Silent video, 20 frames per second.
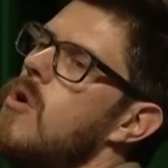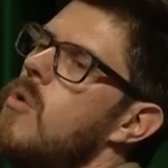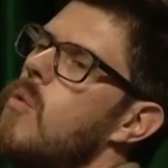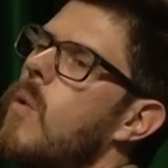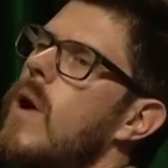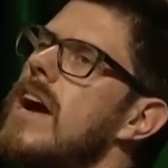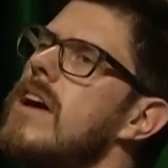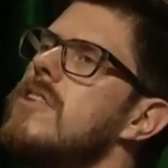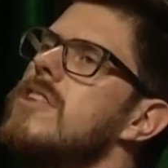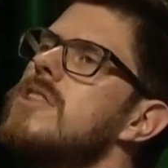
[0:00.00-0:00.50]

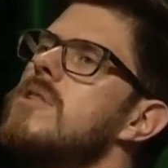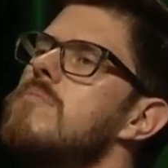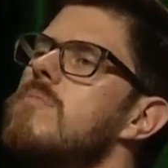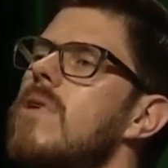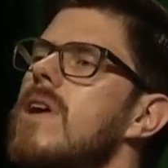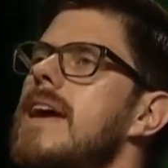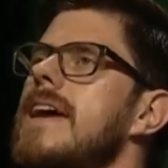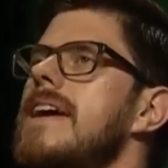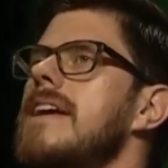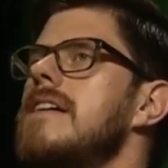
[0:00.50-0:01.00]
where in the
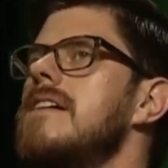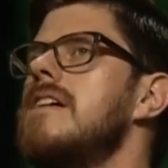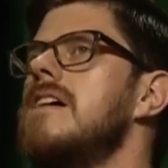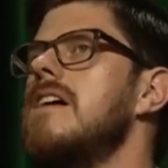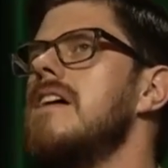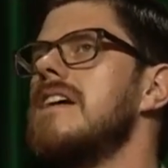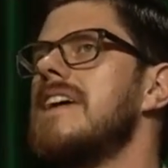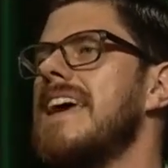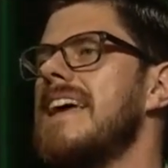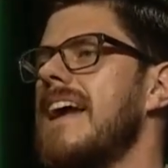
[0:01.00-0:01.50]
brain
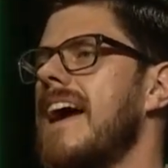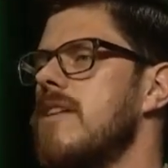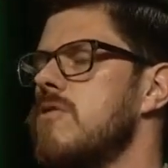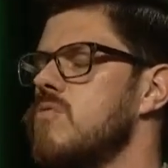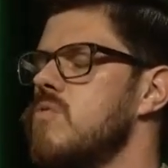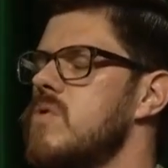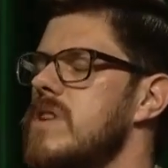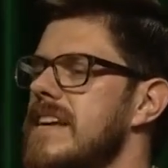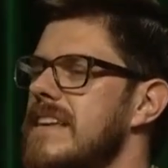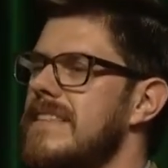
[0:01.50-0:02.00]
can I
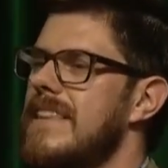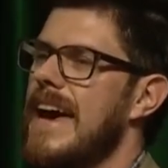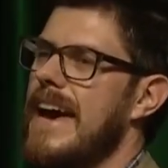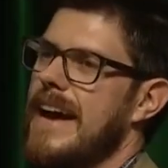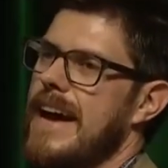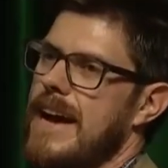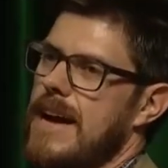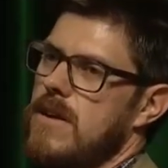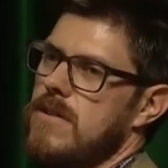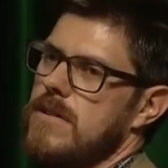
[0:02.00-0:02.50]
read
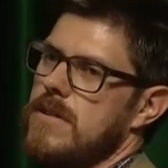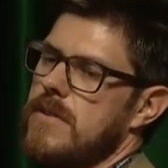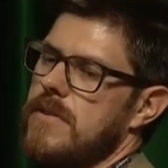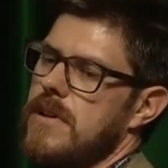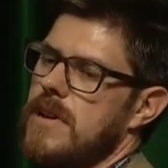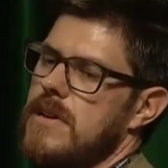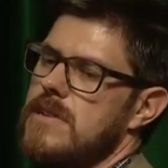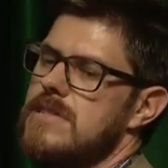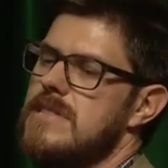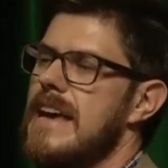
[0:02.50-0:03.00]
that out
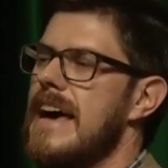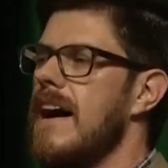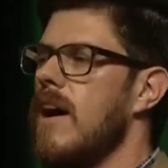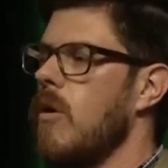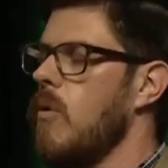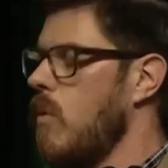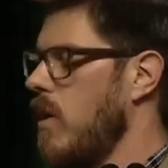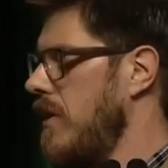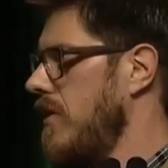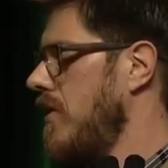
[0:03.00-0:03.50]
and
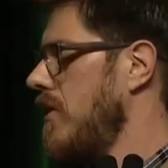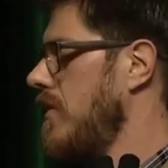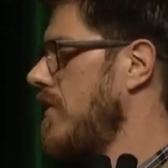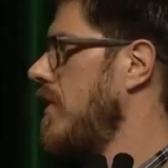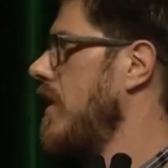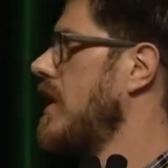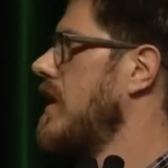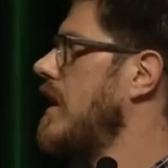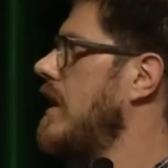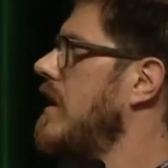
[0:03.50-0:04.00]
tell what they're
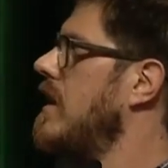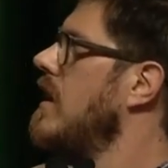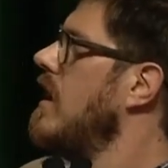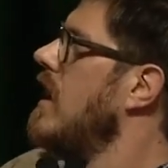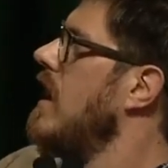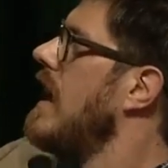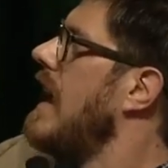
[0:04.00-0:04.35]
thinking?